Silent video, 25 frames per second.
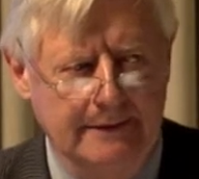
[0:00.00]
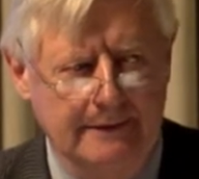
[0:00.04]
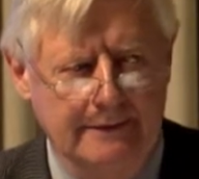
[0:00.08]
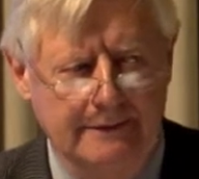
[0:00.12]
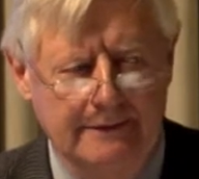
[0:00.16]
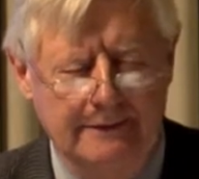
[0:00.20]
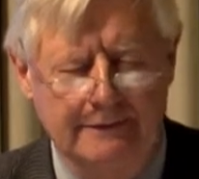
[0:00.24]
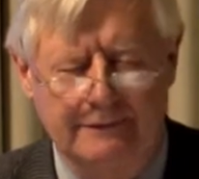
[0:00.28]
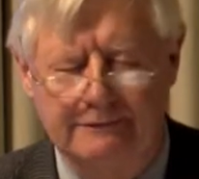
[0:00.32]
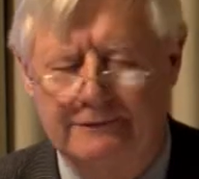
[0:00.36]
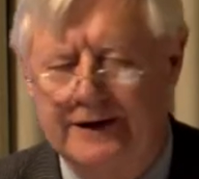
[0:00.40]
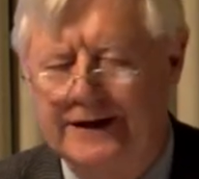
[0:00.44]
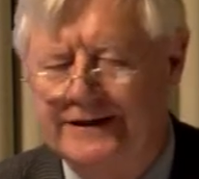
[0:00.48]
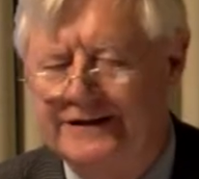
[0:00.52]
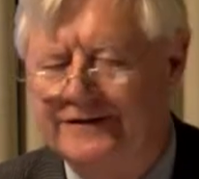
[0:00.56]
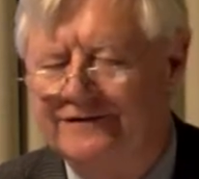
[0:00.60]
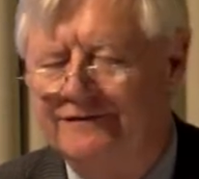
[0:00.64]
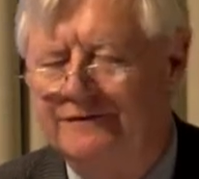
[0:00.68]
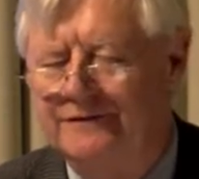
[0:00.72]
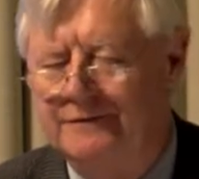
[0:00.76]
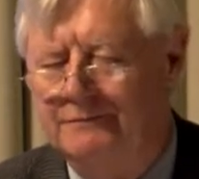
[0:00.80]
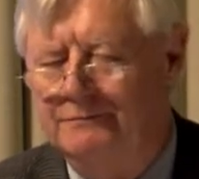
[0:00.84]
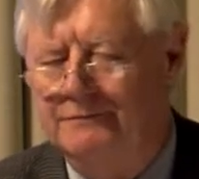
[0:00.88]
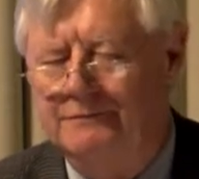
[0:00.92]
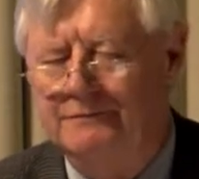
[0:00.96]
rite
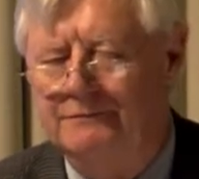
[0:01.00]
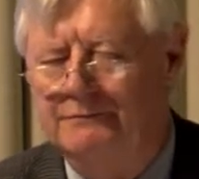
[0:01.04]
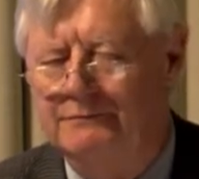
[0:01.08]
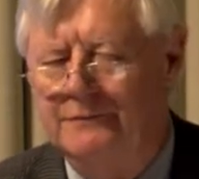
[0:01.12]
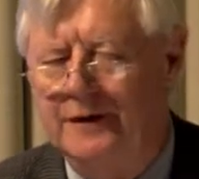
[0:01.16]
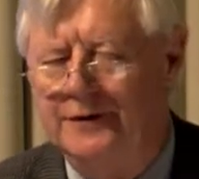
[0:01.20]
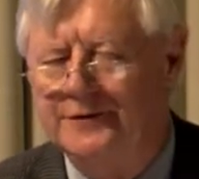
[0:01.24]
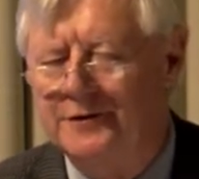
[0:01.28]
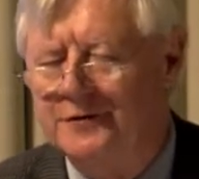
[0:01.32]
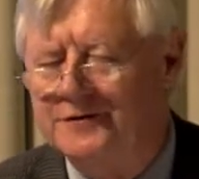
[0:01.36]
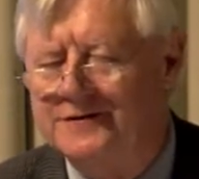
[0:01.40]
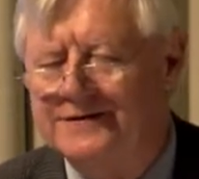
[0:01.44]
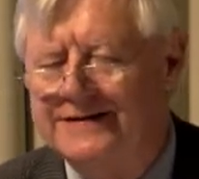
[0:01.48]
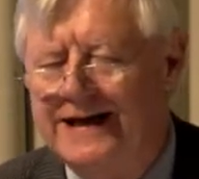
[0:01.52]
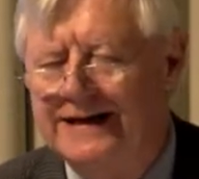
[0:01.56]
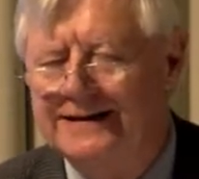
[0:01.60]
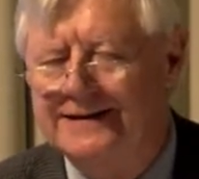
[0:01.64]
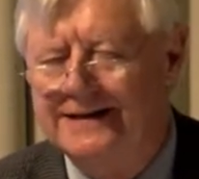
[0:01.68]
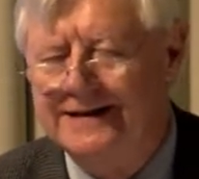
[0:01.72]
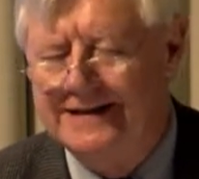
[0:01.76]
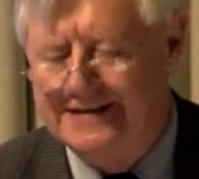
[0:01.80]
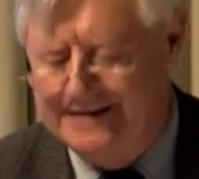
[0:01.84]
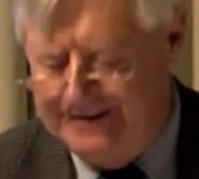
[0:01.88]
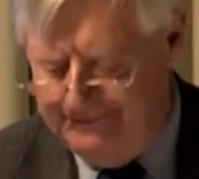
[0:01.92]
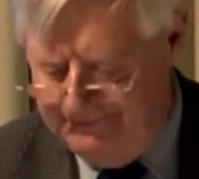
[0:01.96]
of
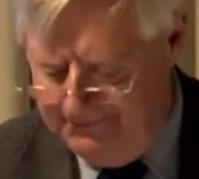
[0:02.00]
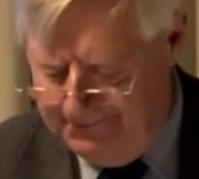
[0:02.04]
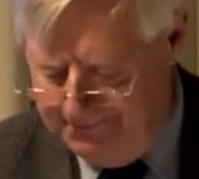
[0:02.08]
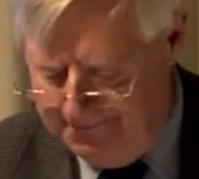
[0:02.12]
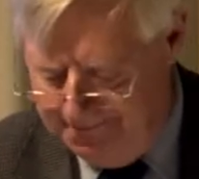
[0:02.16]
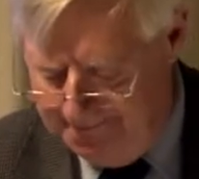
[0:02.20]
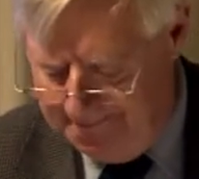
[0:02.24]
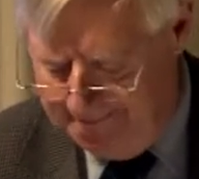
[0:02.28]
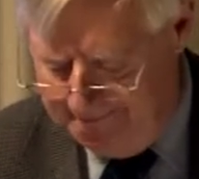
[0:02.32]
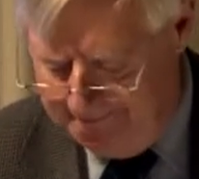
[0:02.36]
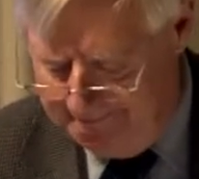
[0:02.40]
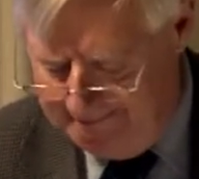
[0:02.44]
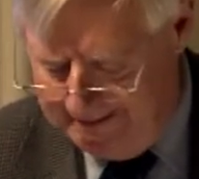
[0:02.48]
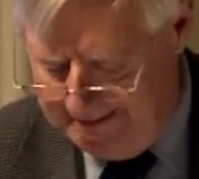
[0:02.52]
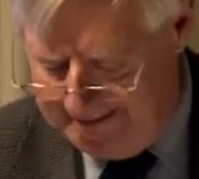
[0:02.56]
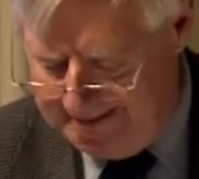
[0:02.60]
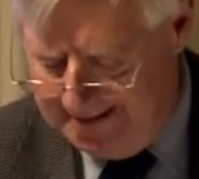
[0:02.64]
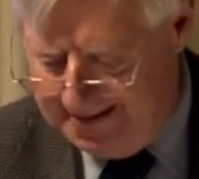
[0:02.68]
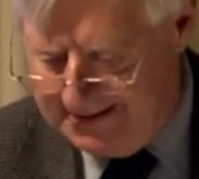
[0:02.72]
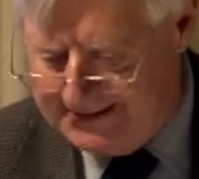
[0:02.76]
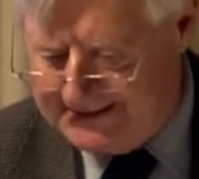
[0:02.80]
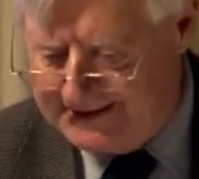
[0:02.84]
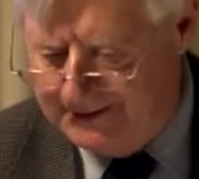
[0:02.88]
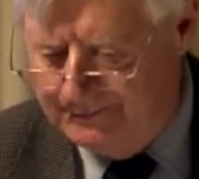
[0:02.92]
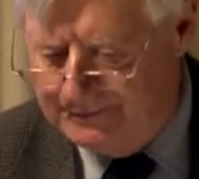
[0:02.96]
monosandalism,
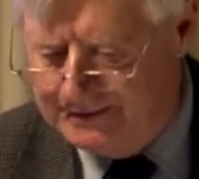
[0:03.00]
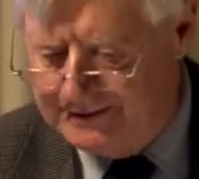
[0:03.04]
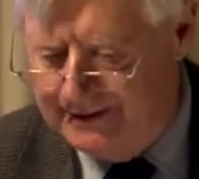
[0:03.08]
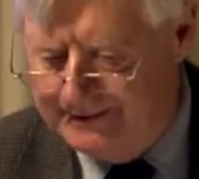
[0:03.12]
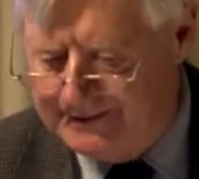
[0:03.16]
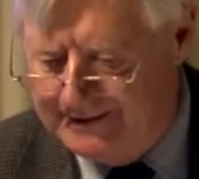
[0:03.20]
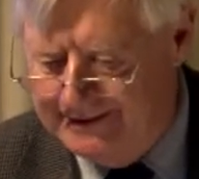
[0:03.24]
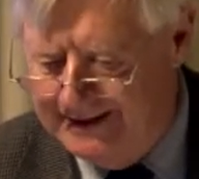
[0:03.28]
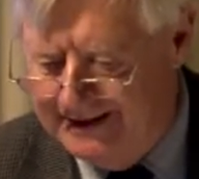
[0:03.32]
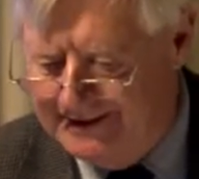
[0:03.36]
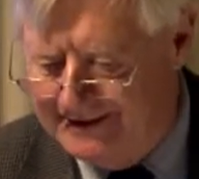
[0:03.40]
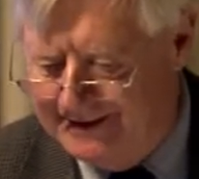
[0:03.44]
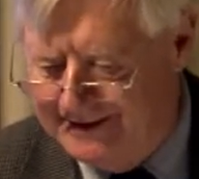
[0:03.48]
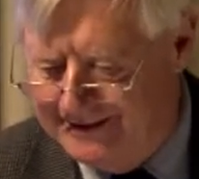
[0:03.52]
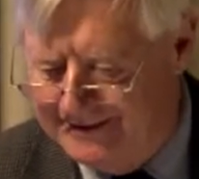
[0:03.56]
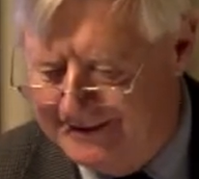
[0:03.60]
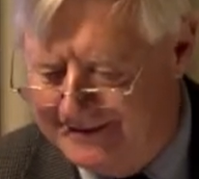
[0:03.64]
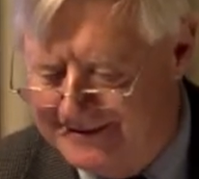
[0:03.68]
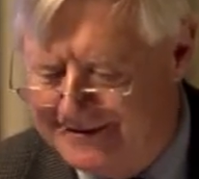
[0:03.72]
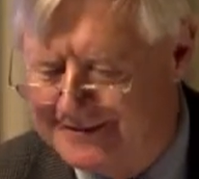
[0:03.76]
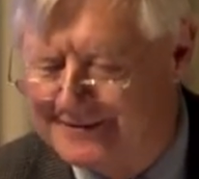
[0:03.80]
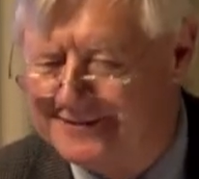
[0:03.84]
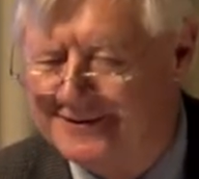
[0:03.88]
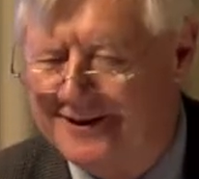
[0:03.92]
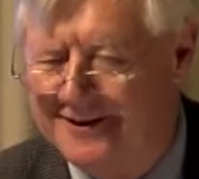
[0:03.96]
as some continental
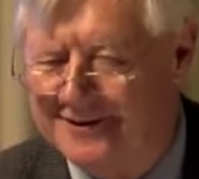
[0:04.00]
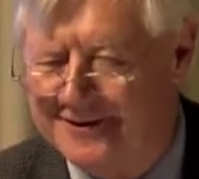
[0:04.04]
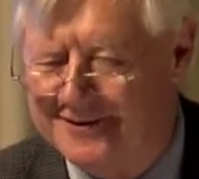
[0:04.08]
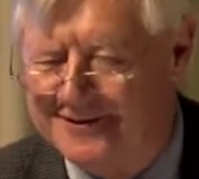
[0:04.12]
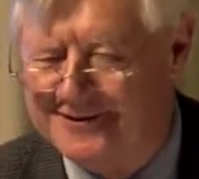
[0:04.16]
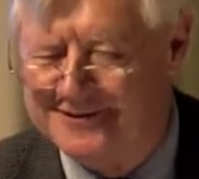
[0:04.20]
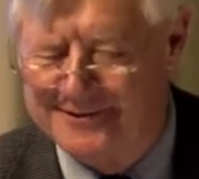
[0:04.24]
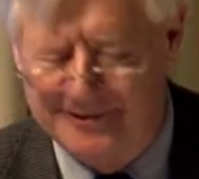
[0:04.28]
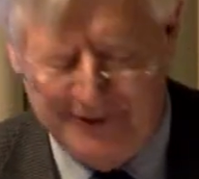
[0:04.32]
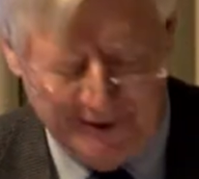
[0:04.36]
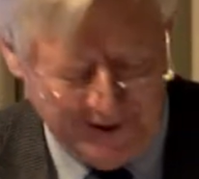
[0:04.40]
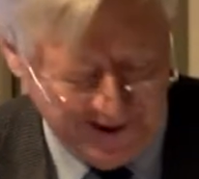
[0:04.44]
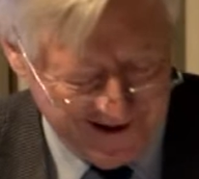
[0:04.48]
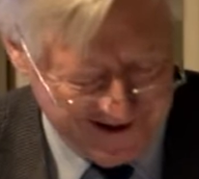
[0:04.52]
scholars call